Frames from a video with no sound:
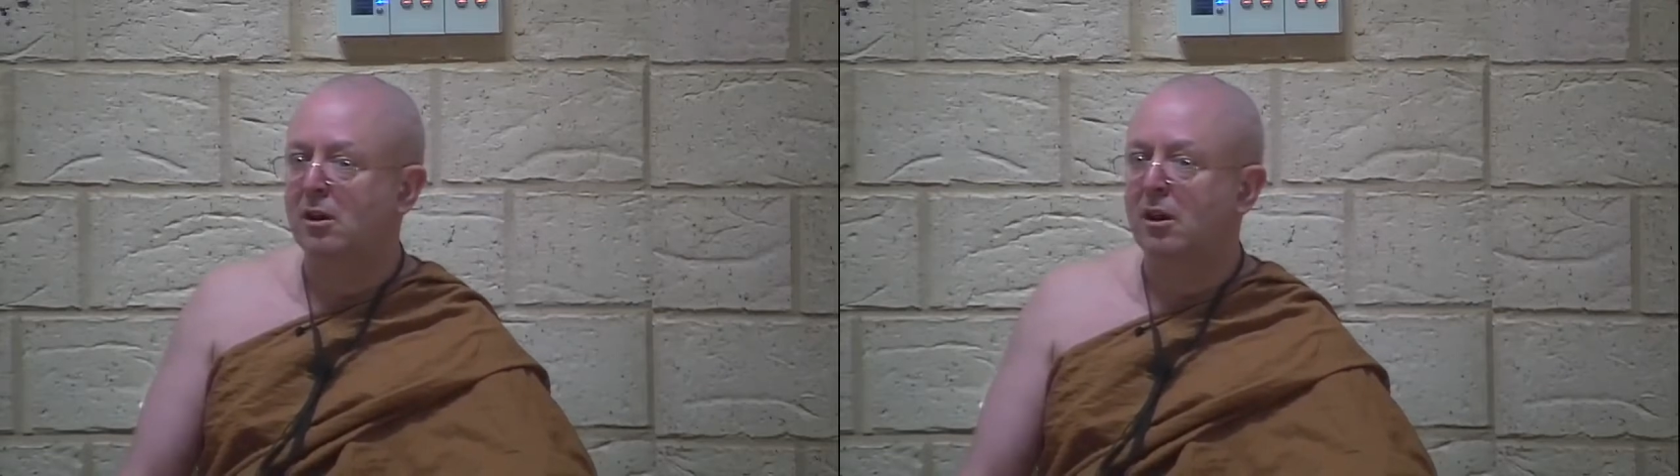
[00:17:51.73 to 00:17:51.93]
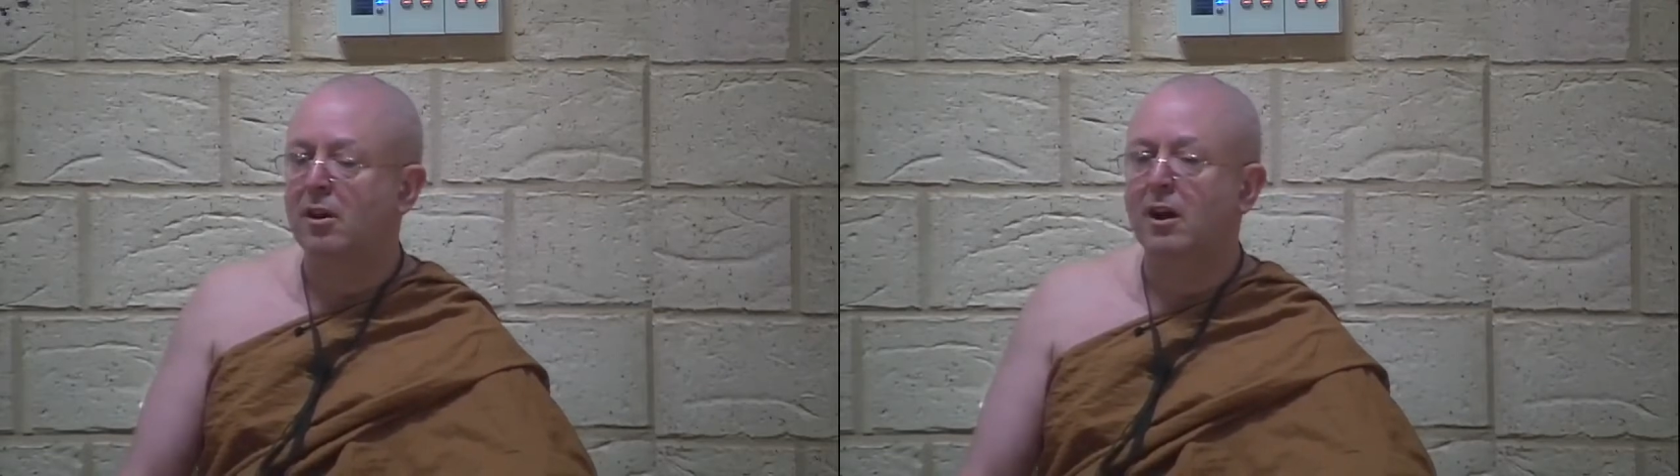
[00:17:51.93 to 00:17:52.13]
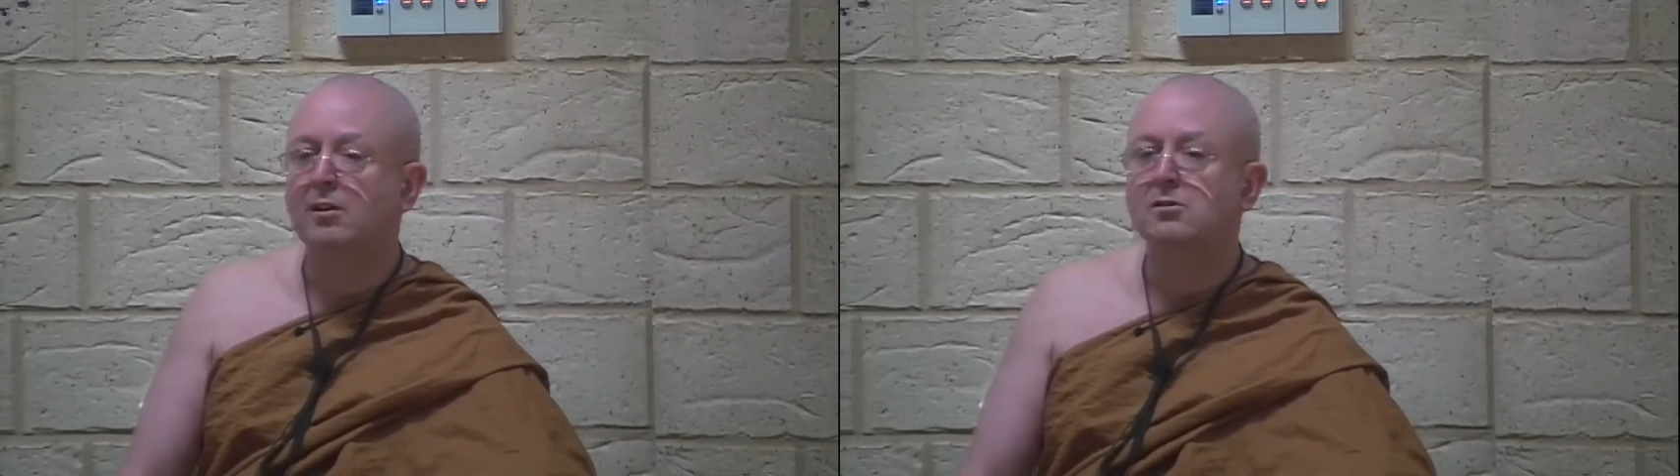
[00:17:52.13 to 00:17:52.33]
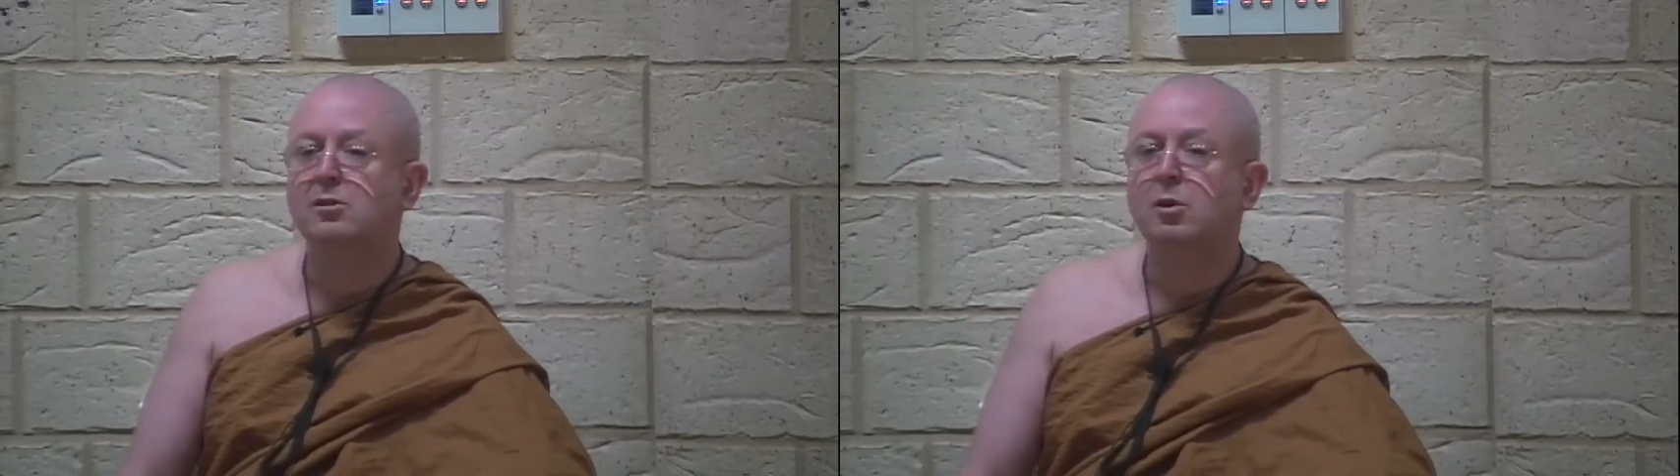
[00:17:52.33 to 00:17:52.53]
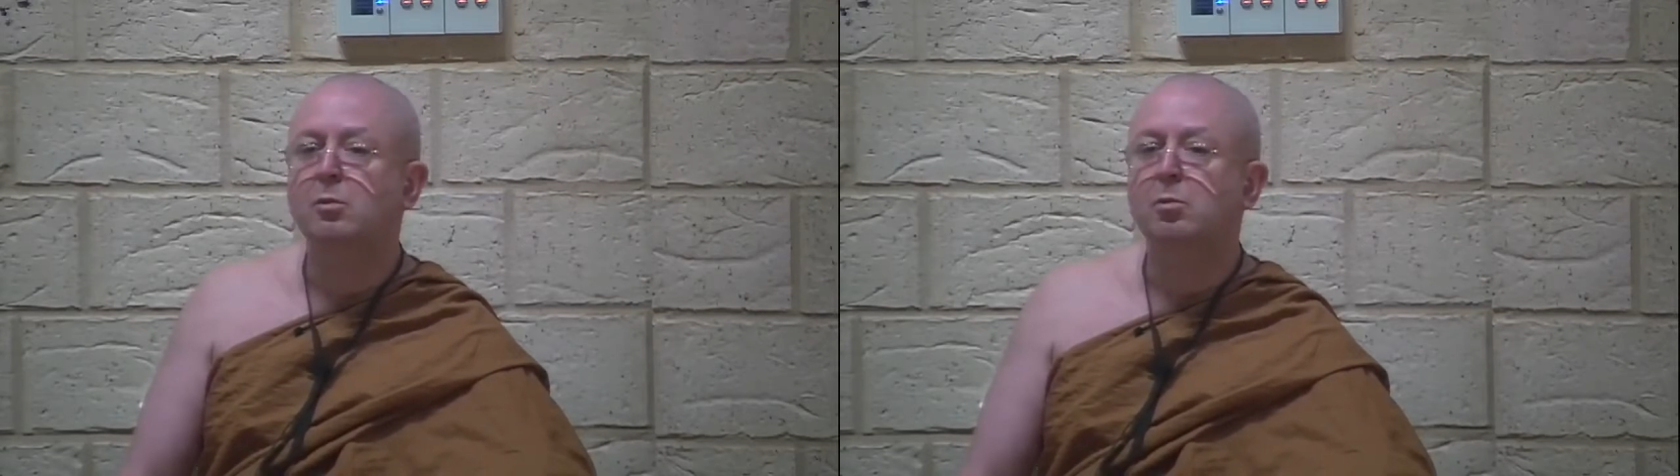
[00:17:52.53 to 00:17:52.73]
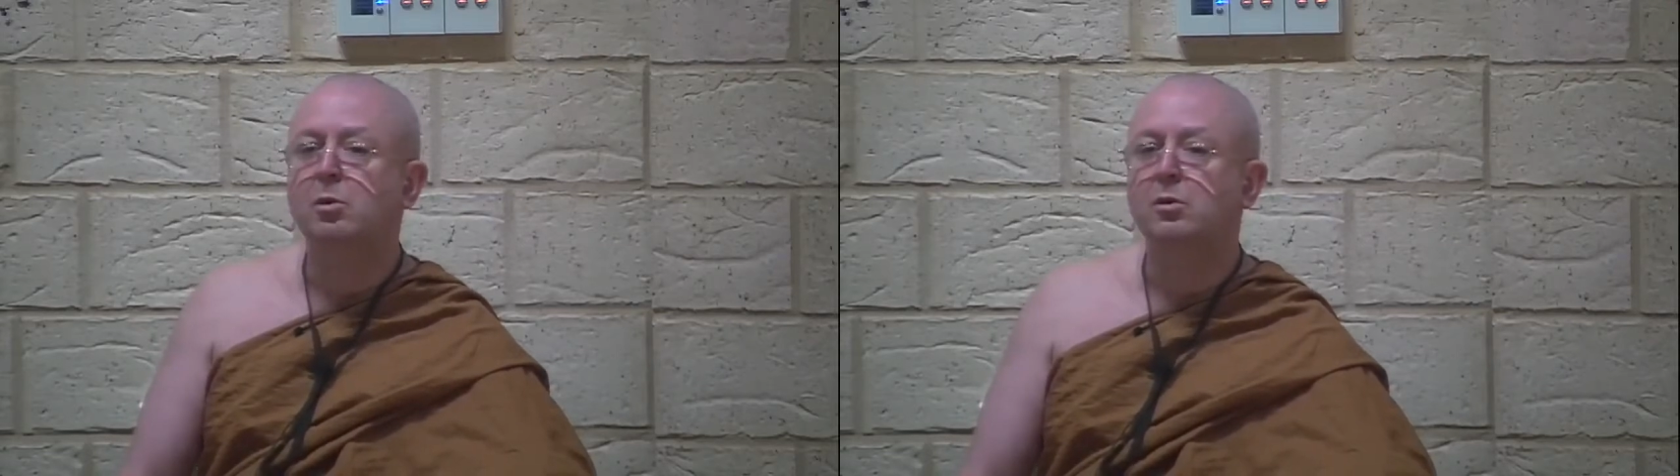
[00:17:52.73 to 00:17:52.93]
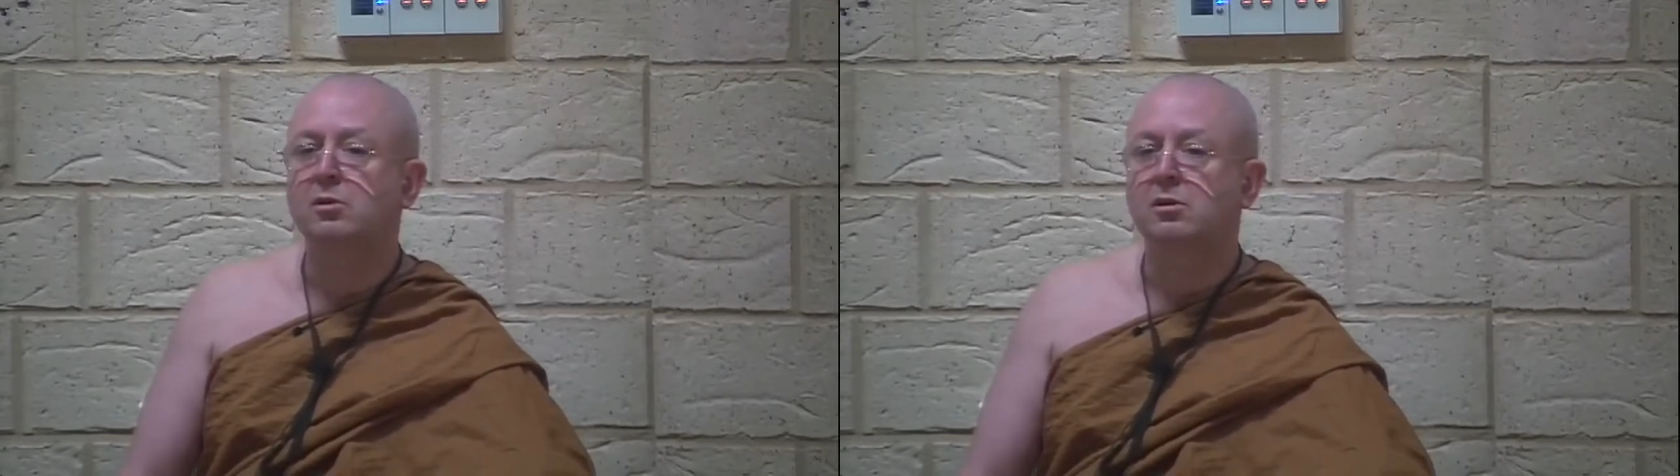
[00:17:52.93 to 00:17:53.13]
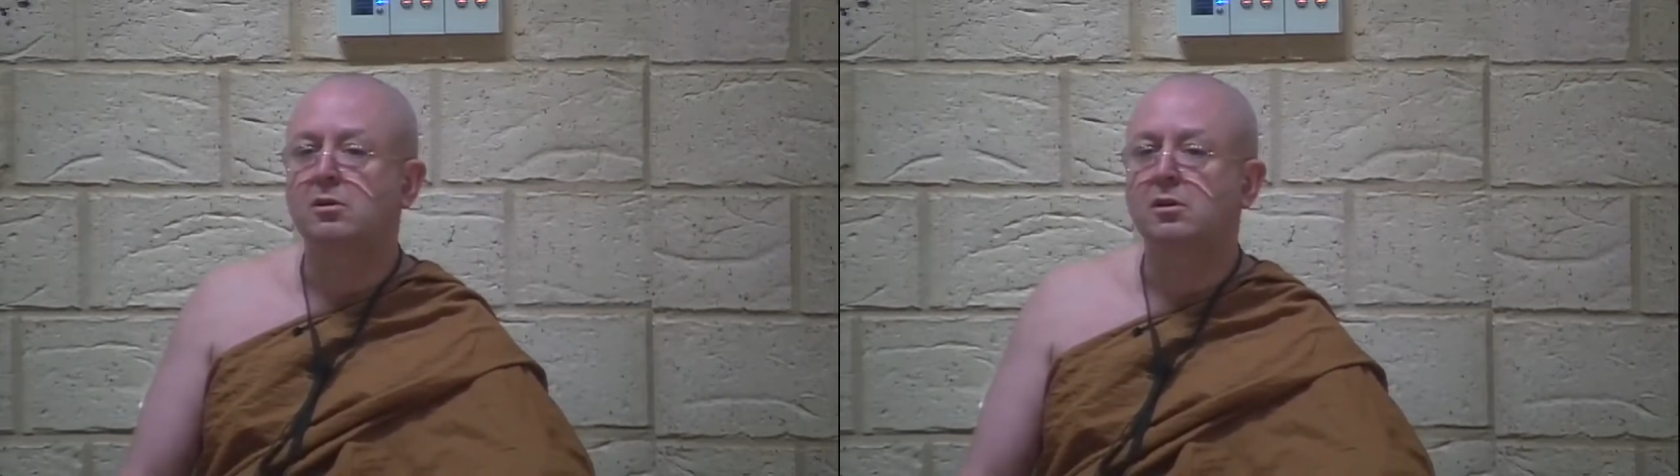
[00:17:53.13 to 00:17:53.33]
And that is so
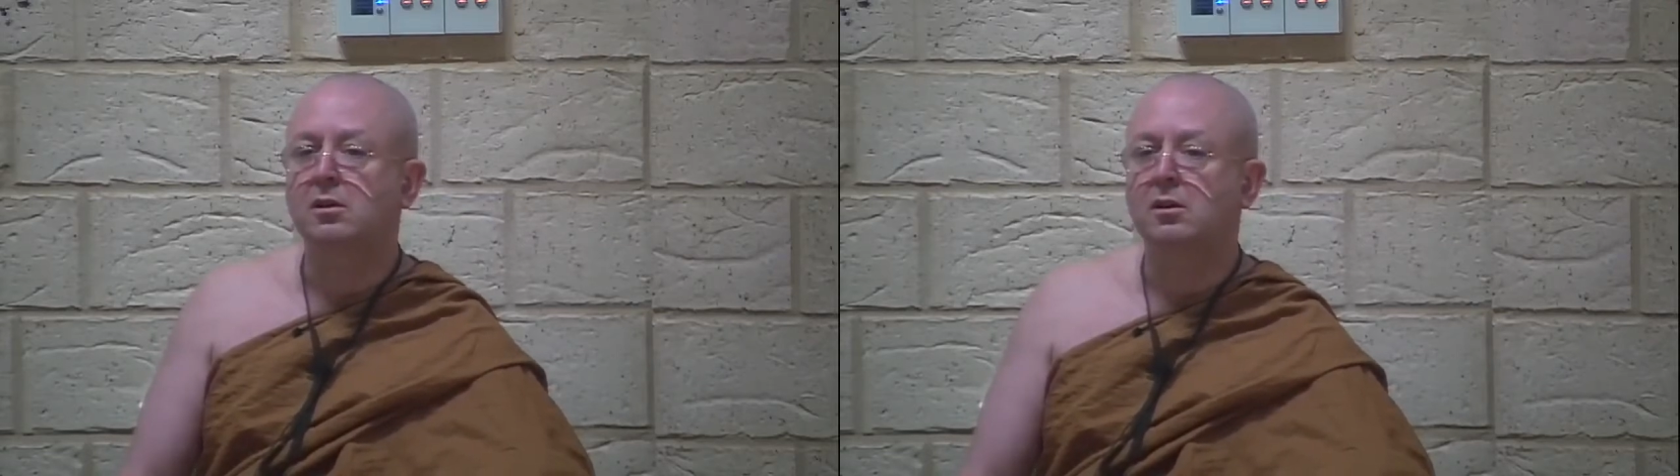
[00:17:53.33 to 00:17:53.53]
important.